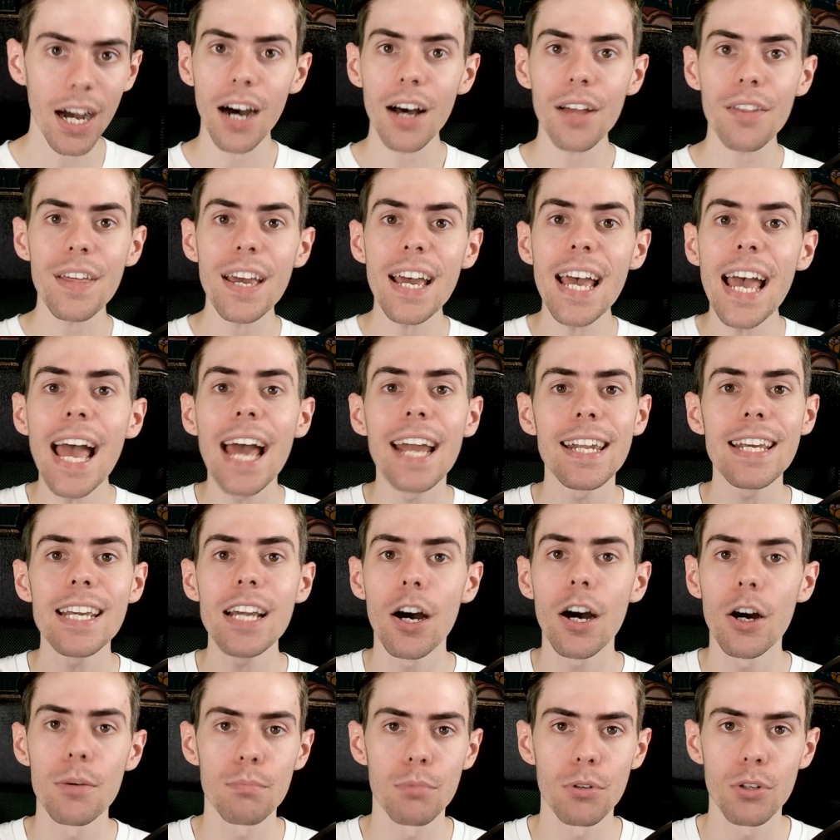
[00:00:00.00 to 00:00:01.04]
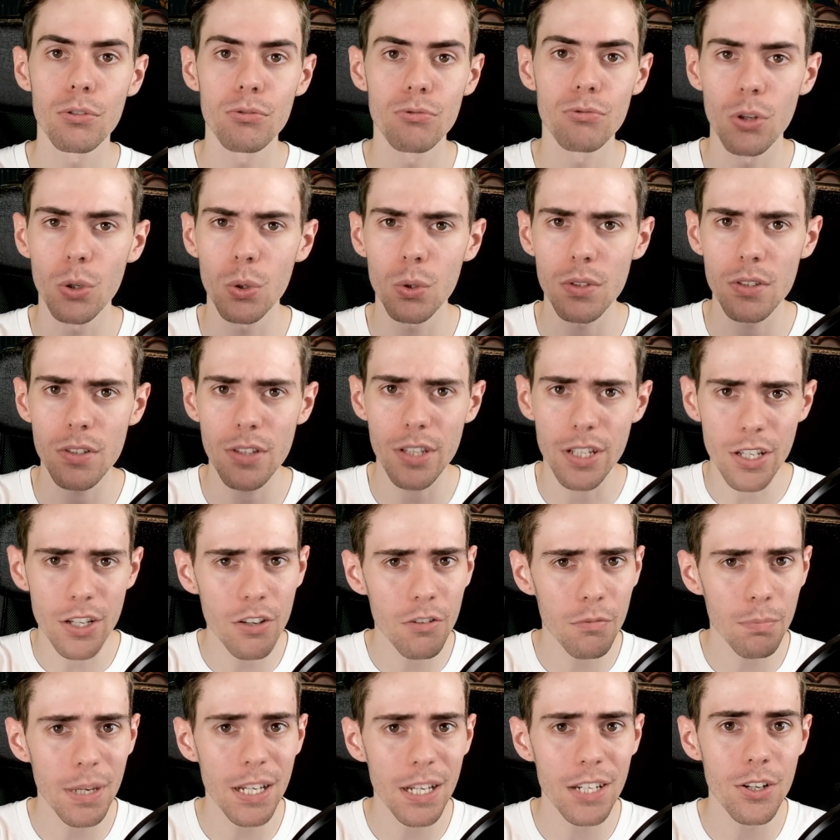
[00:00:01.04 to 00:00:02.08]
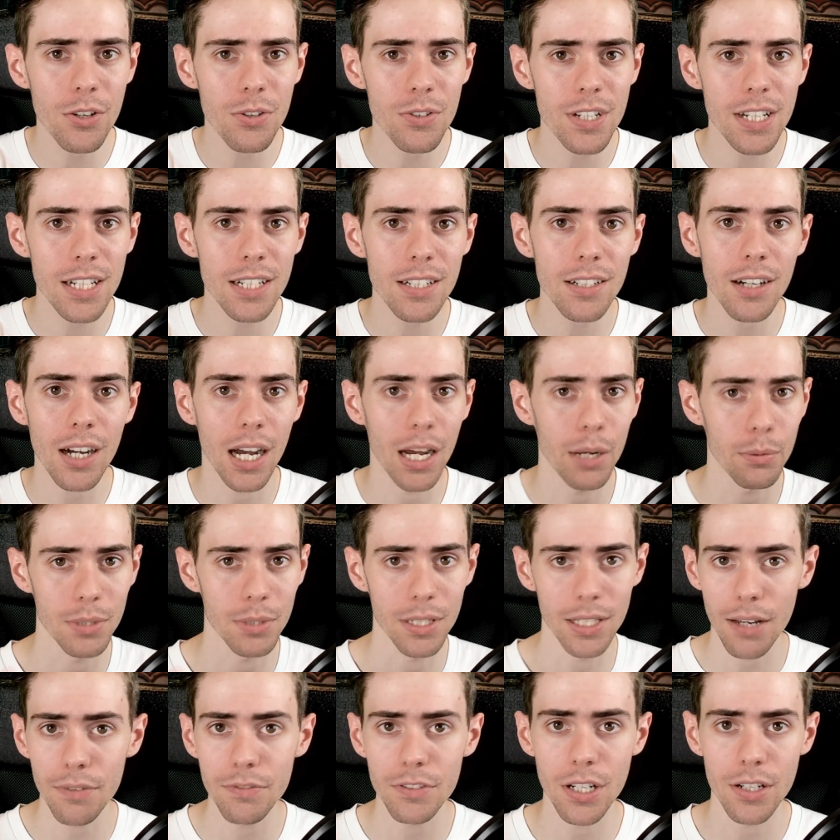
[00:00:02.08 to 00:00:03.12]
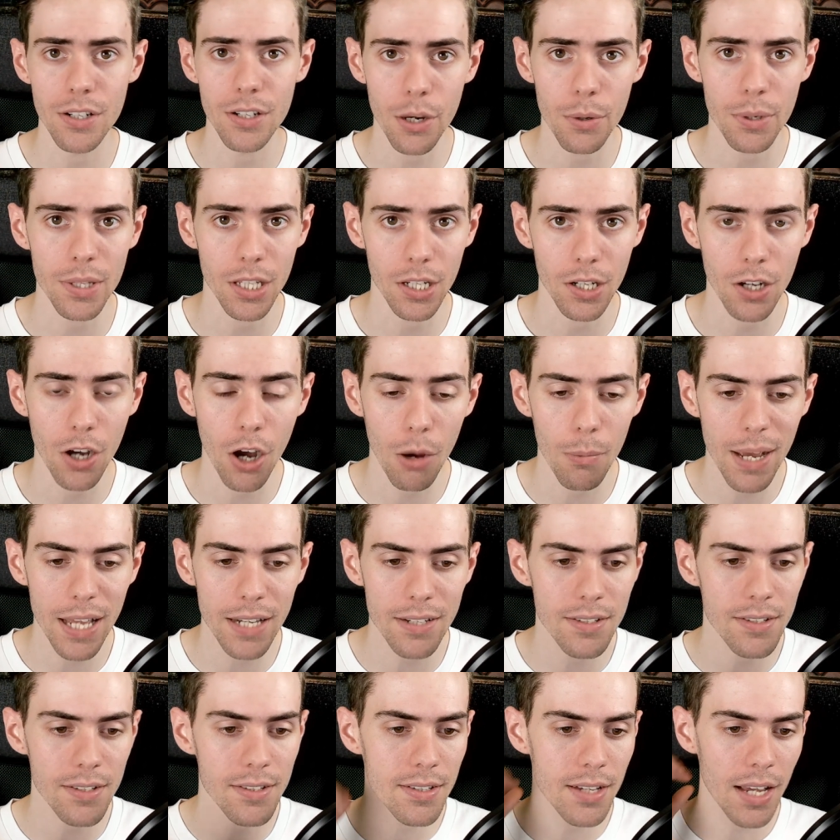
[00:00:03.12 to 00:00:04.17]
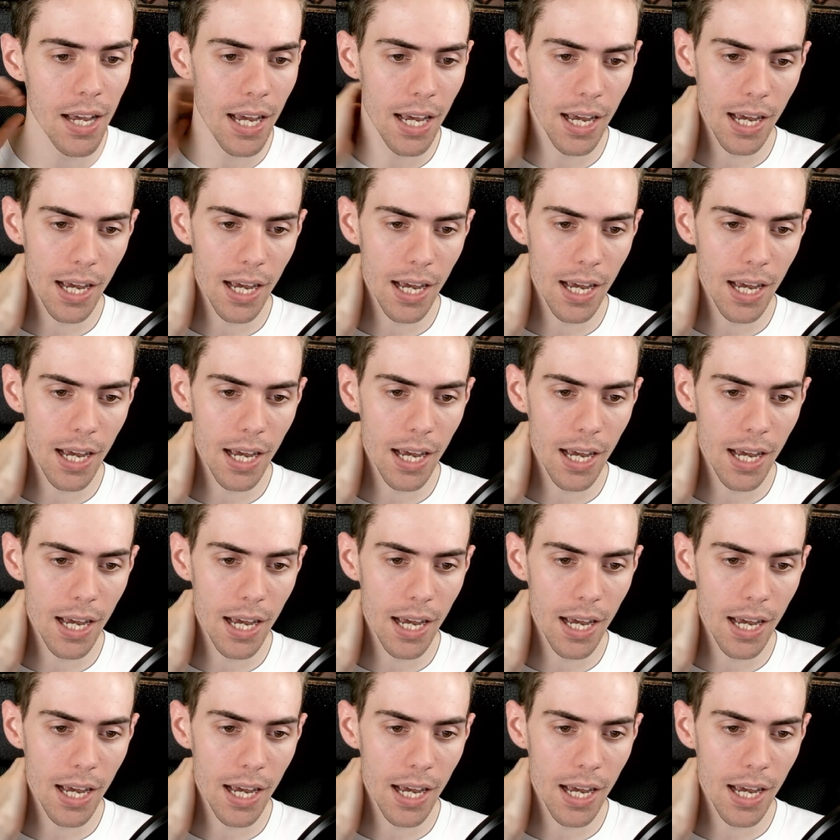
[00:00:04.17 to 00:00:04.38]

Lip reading: Are there any homebrew rules that you've been using? I would love to know in the comments.